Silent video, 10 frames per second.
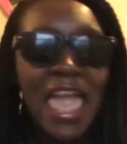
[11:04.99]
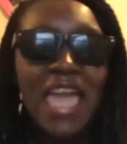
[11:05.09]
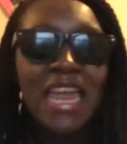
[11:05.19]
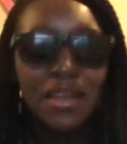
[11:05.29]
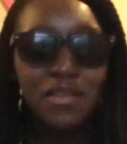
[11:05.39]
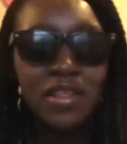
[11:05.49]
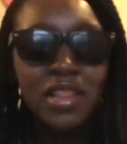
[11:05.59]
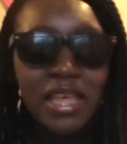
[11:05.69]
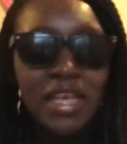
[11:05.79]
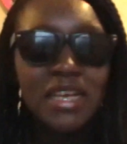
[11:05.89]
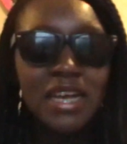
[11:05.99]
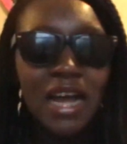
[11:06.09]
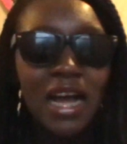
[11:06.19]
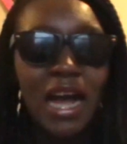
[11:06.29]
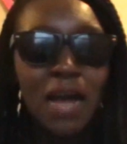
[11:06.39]
And I feel like
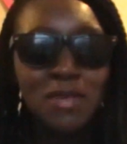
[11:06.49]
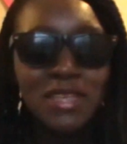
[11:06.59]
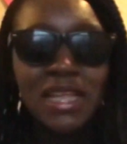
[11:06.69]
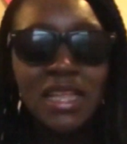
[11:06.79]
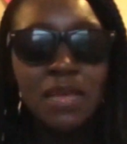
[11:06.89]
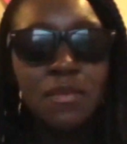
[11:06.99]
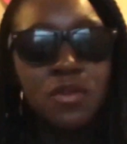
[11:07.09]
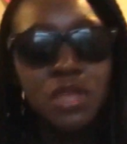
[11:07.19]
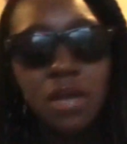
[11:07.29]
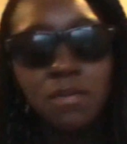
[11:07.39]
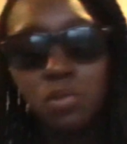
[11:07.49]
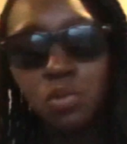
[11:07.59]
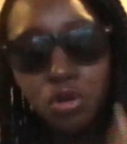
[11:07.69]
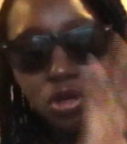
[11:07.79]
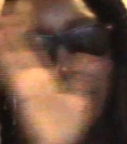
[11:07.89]
I was telling him, oh yeah, I'm
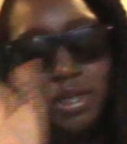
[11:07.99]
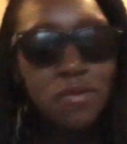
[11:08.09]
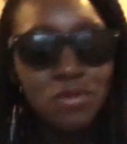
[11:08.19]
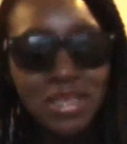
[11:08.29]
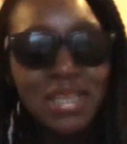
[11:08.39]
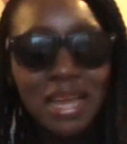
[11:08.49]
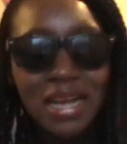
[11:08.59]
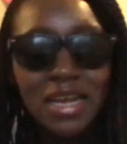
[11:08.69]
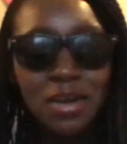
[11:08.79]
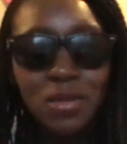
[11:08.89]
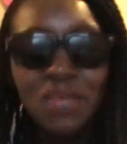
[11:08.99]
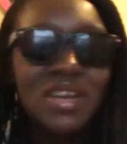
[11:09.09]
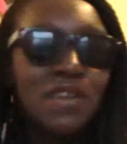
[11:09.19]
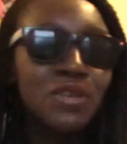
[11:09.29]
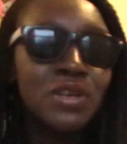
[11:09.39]
bored with that kind of wave
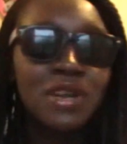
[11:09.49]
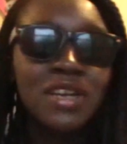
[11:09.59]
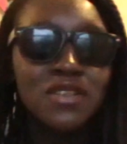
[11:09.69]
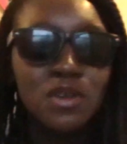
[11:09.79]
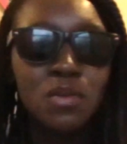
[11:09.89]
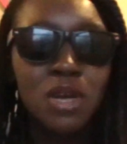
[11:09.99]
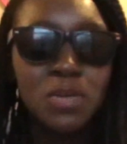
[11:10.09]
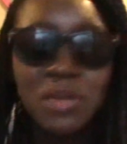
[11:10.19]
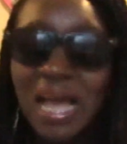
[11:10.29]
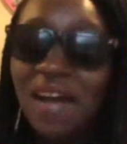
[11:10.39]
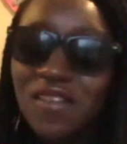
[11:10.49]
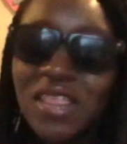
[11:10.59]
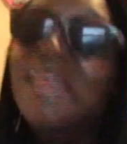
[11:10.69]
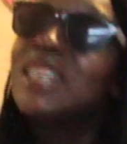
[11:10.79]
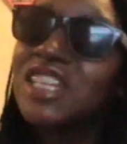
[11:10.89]
and I regret it so much. But yeah, after
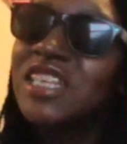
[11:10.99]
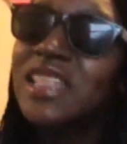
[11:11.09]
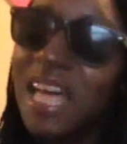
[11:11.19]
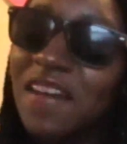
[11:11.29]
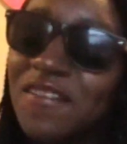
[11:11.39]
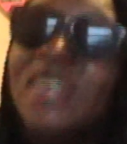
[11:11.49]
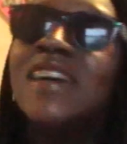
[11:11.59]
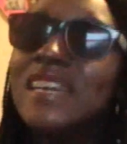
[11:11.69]
that, he just left.